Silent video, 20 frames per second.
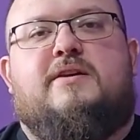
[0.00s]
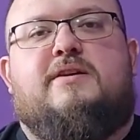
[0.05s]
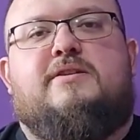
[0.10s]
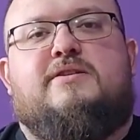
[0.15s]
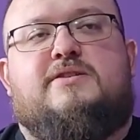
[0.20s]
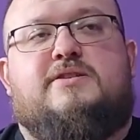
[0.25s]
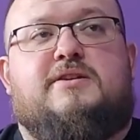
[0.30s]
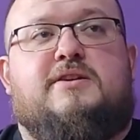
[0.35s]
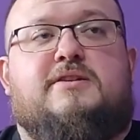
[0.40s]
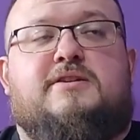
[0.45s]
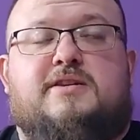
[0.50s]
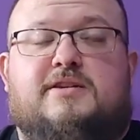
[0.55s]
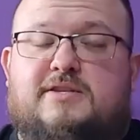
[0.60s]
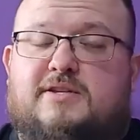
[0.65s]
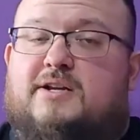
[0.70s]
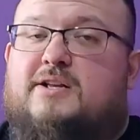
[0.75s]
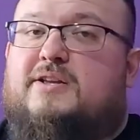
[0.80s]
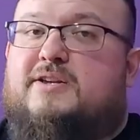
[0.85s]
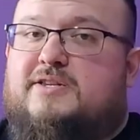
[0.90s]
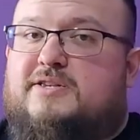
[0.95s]

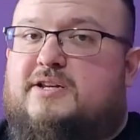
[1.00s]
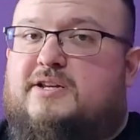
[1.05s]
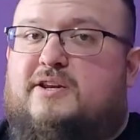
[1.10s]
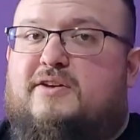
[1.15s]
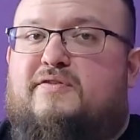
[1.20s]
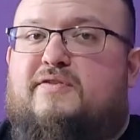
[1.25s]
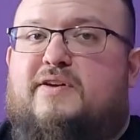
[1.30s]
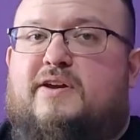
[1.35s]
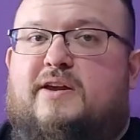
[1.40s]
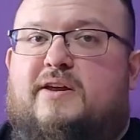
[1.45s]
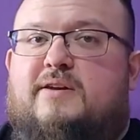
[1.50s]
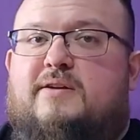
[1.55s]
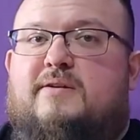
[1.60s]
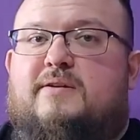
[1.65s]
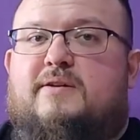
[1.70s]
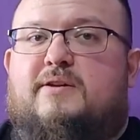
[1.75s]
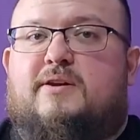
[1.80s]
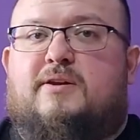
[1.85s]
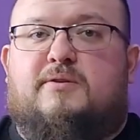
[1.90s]
statistically significant,